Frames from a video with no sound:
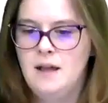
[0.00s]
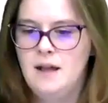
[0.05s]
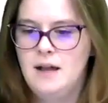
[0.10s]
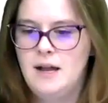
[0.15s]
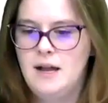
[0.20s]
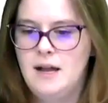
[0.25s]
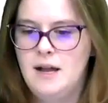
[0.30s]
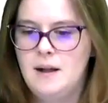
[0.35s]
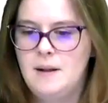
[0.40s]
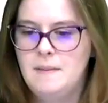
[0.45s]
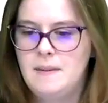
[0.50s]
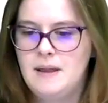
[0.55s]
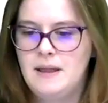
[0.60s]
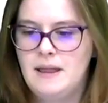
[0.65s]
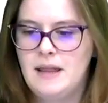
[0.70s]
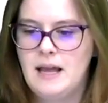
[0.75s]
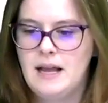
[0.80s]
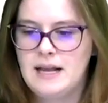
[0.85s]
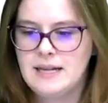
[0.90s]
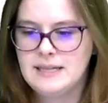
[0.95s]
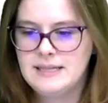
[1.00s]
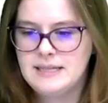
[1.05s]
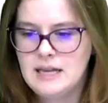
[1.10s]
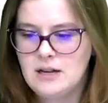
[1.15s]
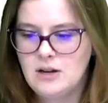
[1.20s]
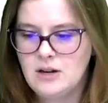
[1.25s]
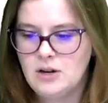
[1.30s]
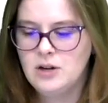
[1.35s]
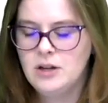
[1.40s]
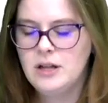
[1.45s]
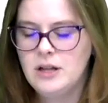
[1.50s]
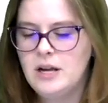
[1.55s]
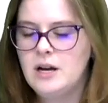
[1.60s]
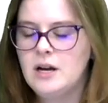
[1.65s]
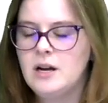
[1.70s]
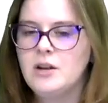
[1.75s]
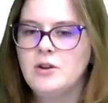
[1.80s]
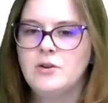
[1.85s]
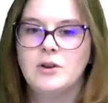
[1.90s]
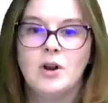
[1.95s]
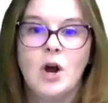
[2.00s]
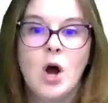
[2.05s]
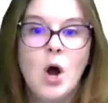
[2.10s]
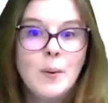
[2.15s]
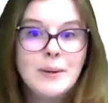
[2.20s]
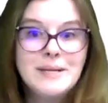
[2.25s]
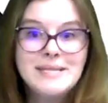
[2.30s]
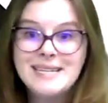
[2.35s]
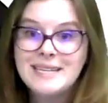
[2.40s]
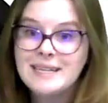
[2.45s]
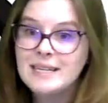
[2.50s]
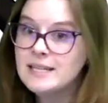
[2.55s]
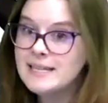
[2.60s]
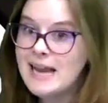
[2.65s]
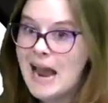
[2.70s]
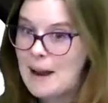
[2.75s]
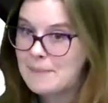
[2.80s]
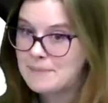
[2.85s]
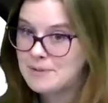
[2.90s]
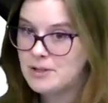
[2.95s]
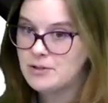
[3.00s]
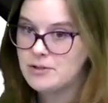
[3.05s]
And like I said earlier, you can always get an adapter.